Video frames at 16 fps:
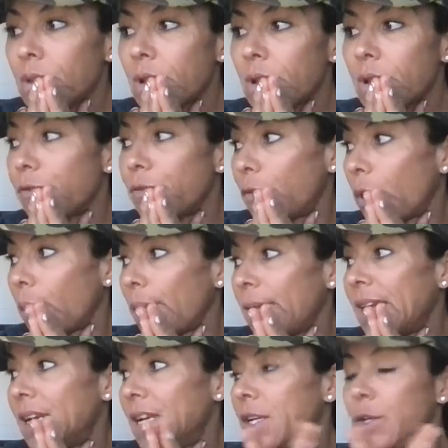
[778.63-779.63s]
before we
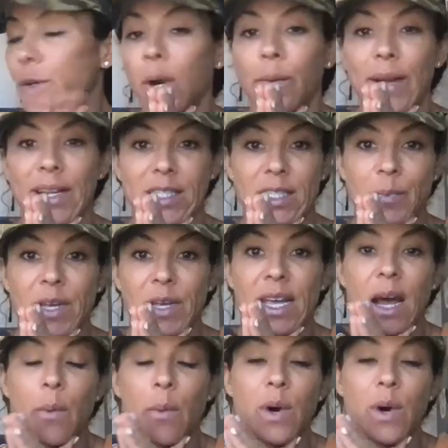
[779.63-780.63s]
get into our recipe,
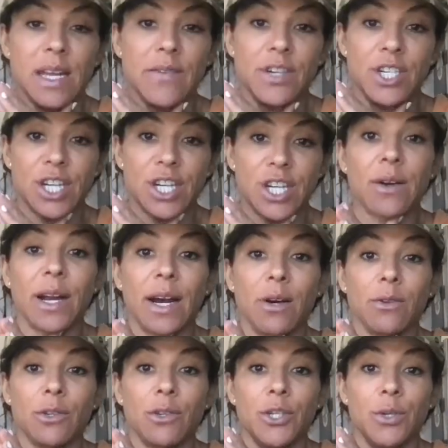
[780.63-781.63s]
I want to give a shout
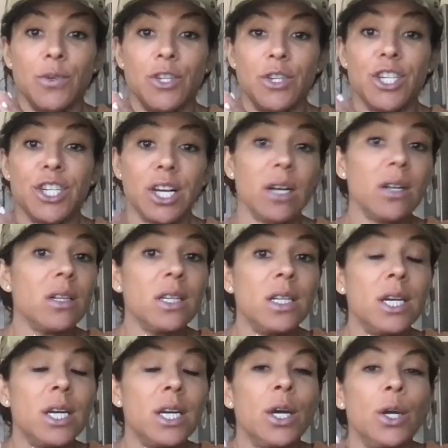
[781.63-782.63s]
out to Jill,
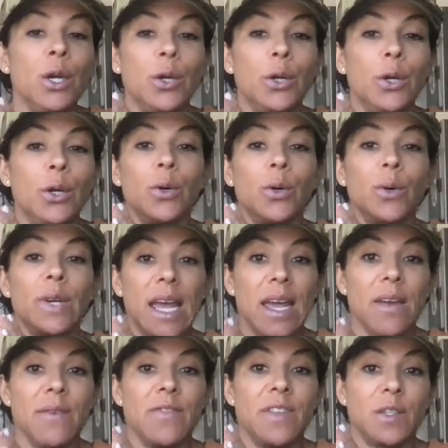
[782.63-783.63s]
who
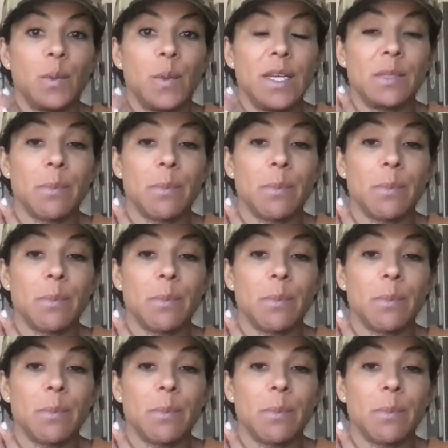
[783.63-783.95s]
gave this week's